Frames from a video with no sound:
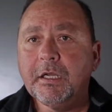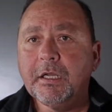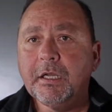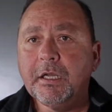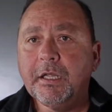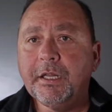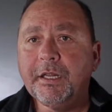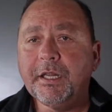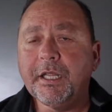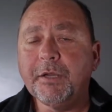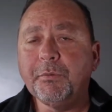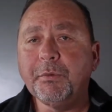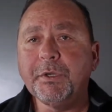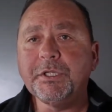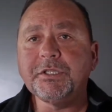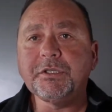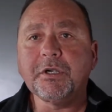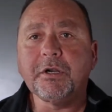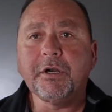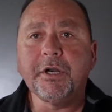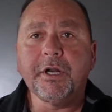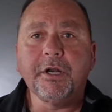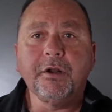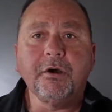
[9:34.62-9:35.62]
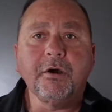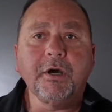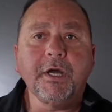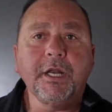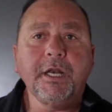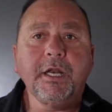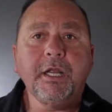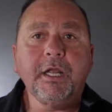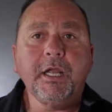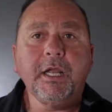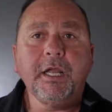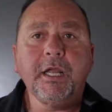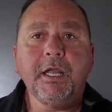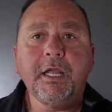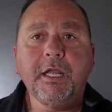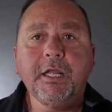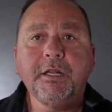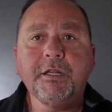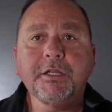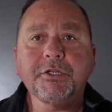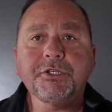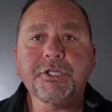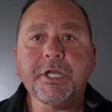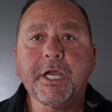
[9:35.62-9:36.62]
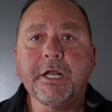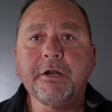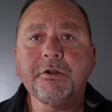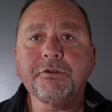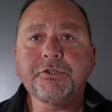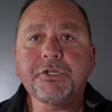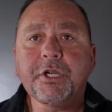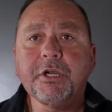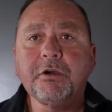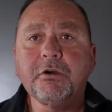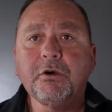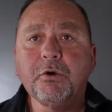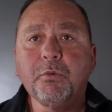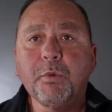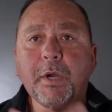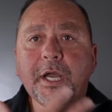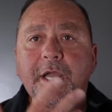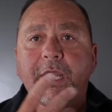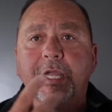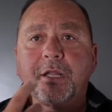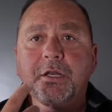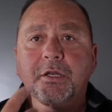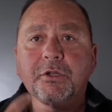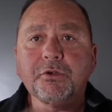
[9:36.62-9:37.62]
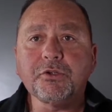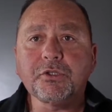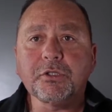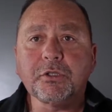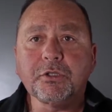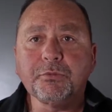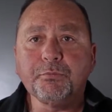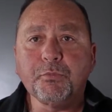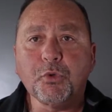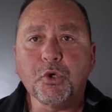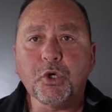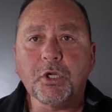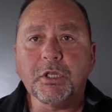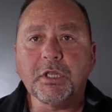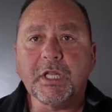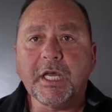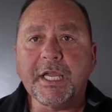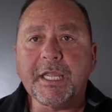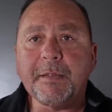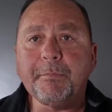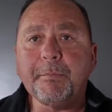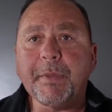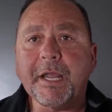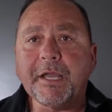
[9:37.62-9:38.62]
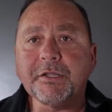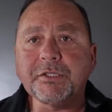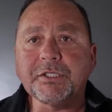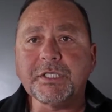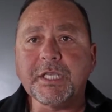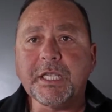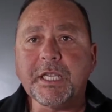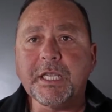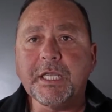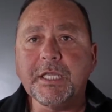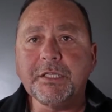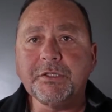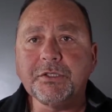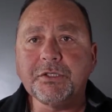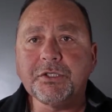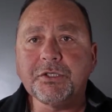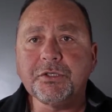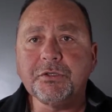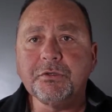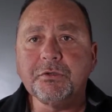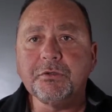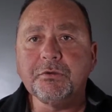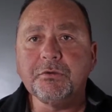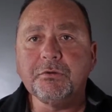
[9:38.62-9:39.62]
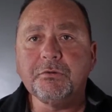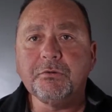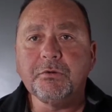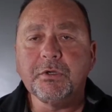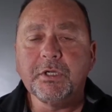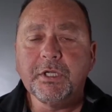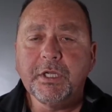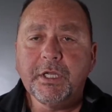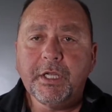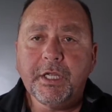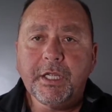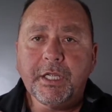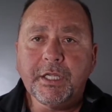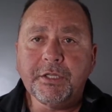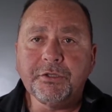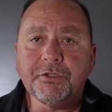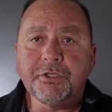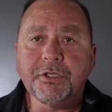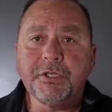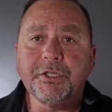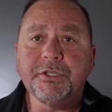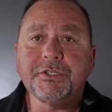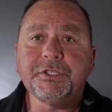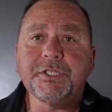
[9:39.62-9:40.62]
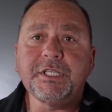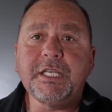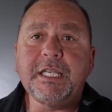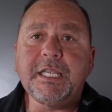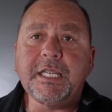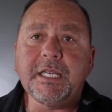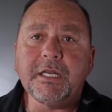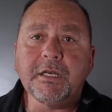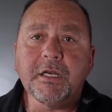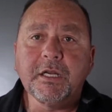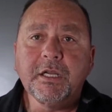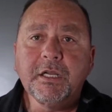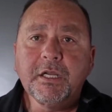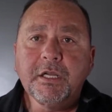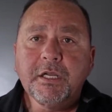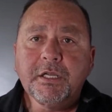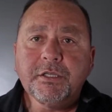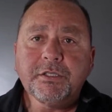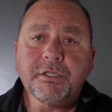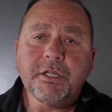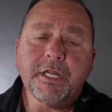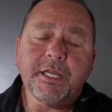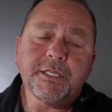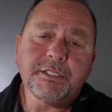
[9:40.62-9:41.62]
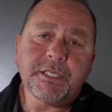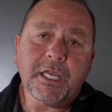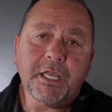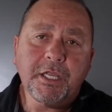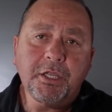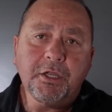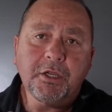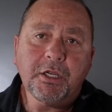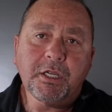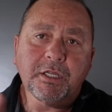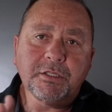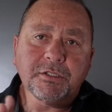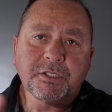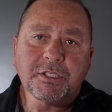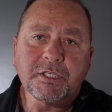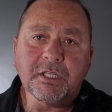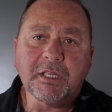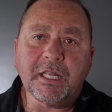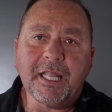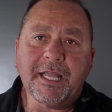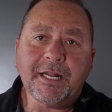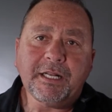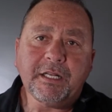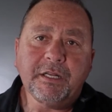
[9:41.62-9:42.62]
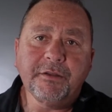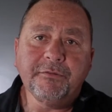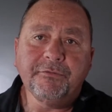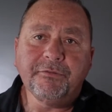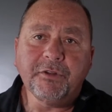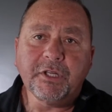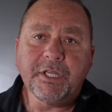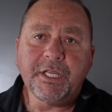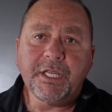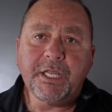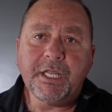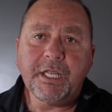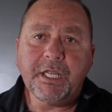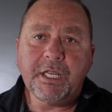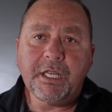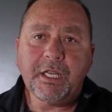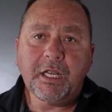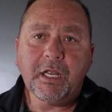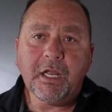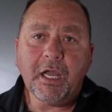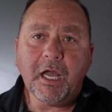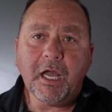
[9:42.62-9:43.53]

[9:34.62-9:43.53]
and then we turn it on and the shadows go away and there's more light bouncing into the scene. So that's how you can selectively